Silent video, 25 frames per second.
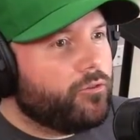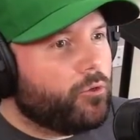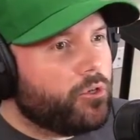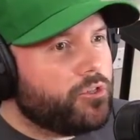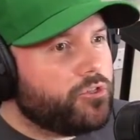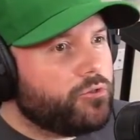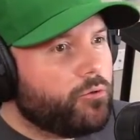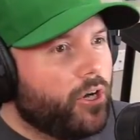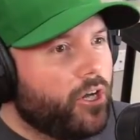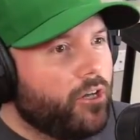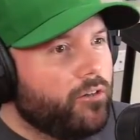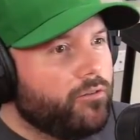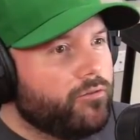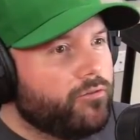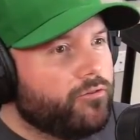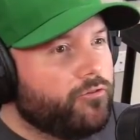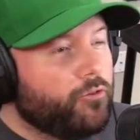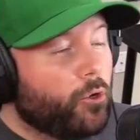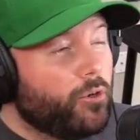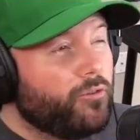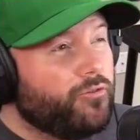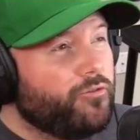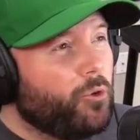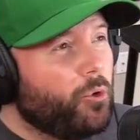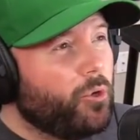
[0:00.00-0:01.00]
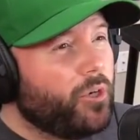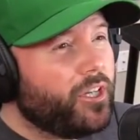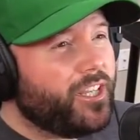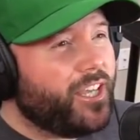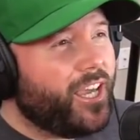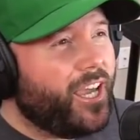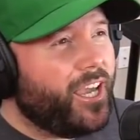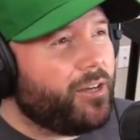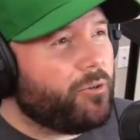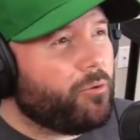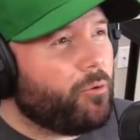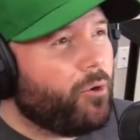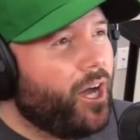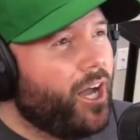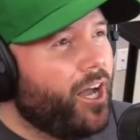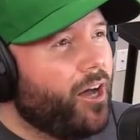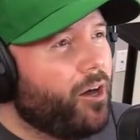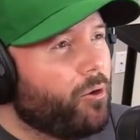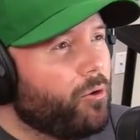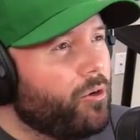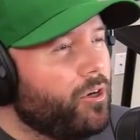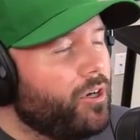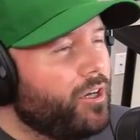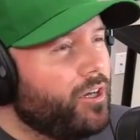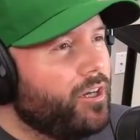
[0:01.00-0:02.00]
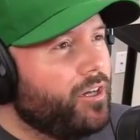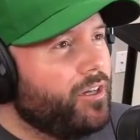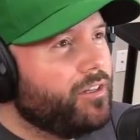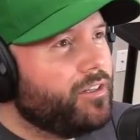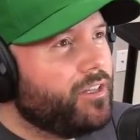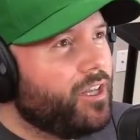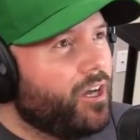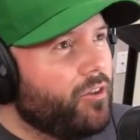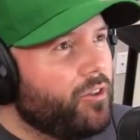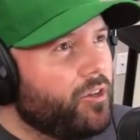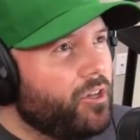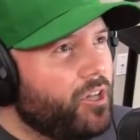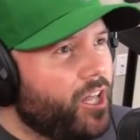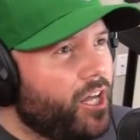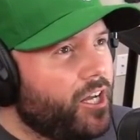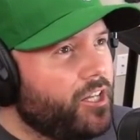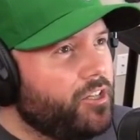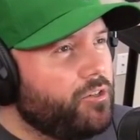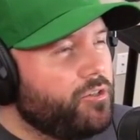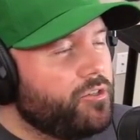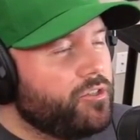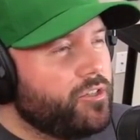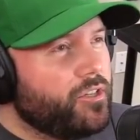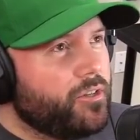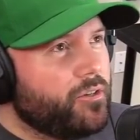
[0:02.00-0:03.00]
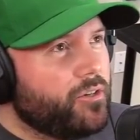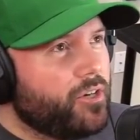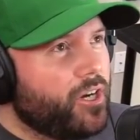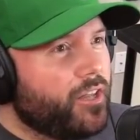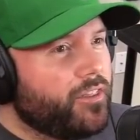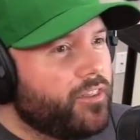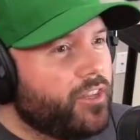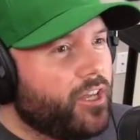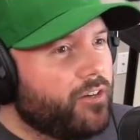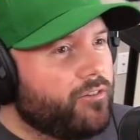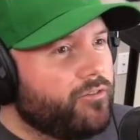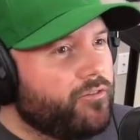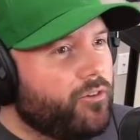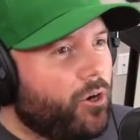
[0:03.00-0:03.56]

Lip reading: 412. 448. Wow. Down the line, usually they're not that